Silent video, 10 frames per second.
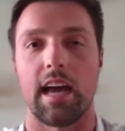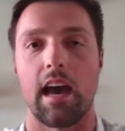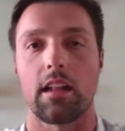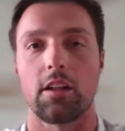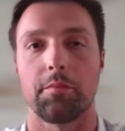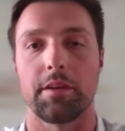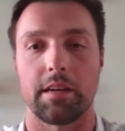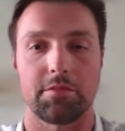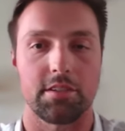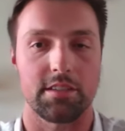down a little bit.
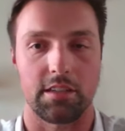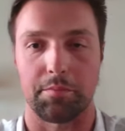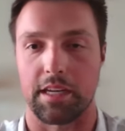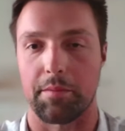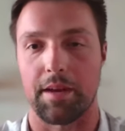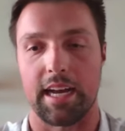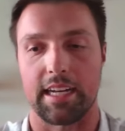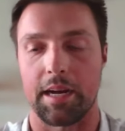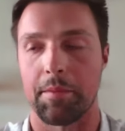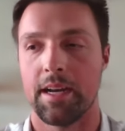I'm sure he's going to pick it back
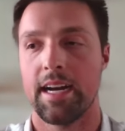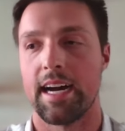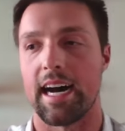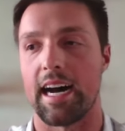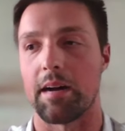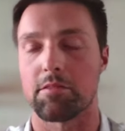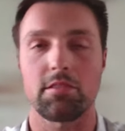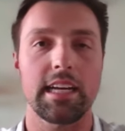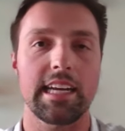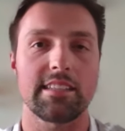up. Um, so,
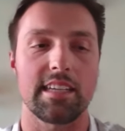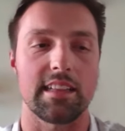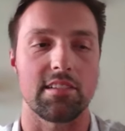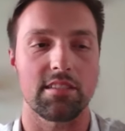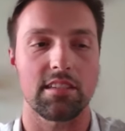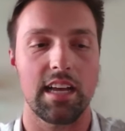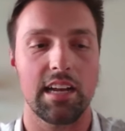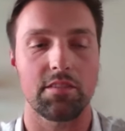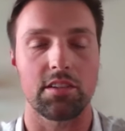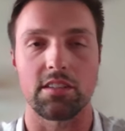like I said, there's a
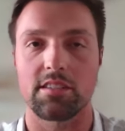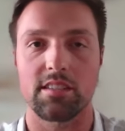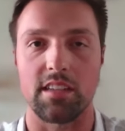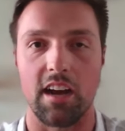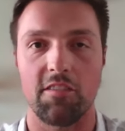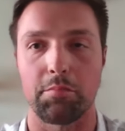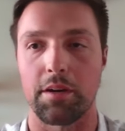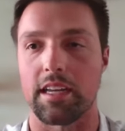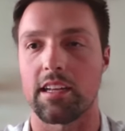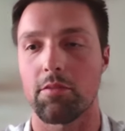lot of good stuff,
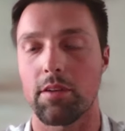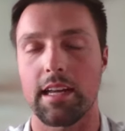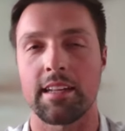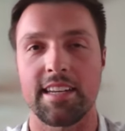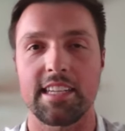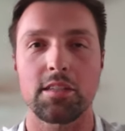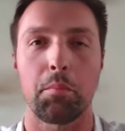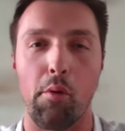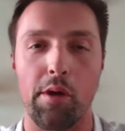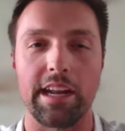but you know,
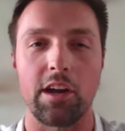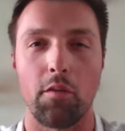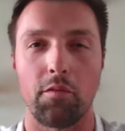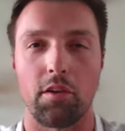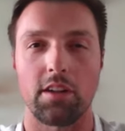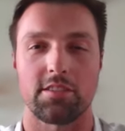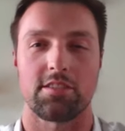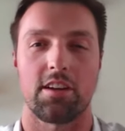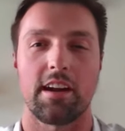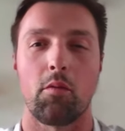disappointing overall to
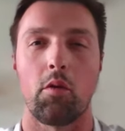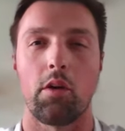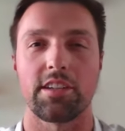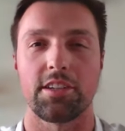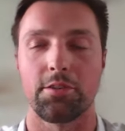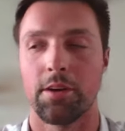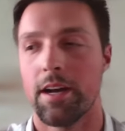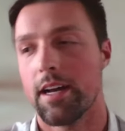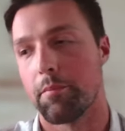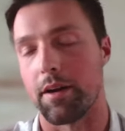start out one and two.
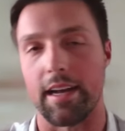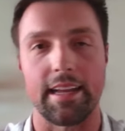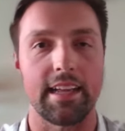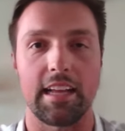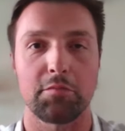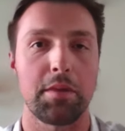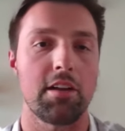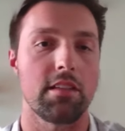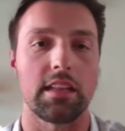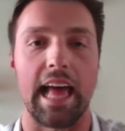But it's
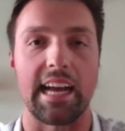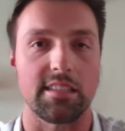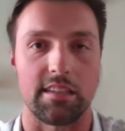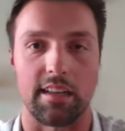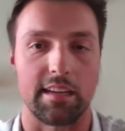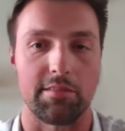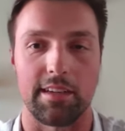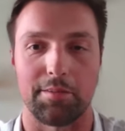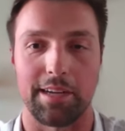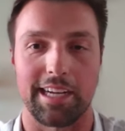better than last year. I think
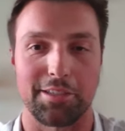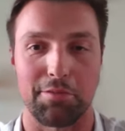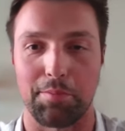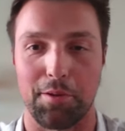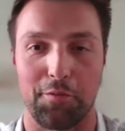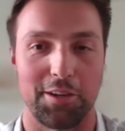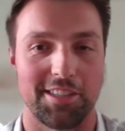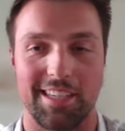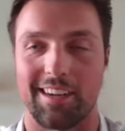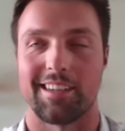we we got swept our
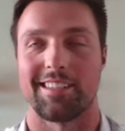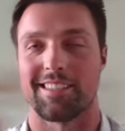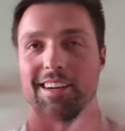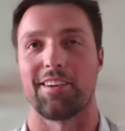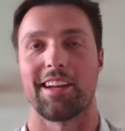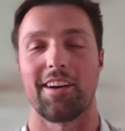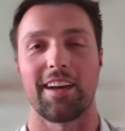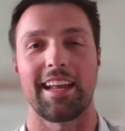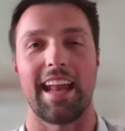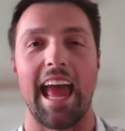first series, so you know,
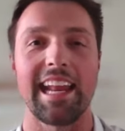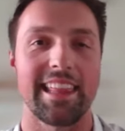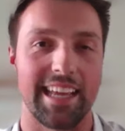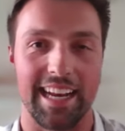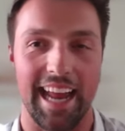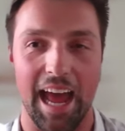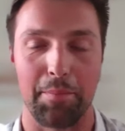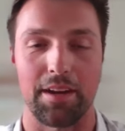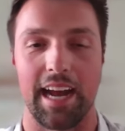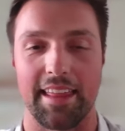it, anything can
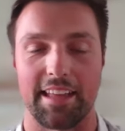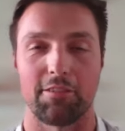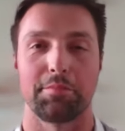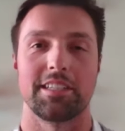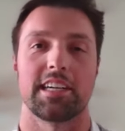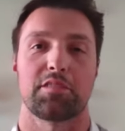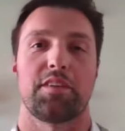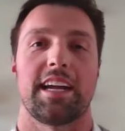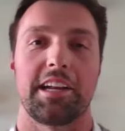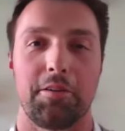happen. I think we'll be just
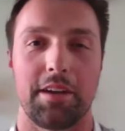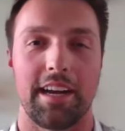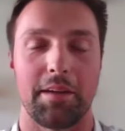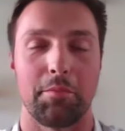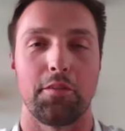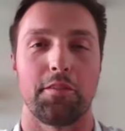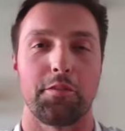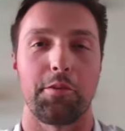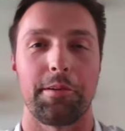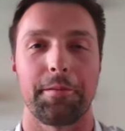fine going uh, moving
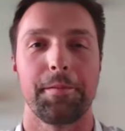forward.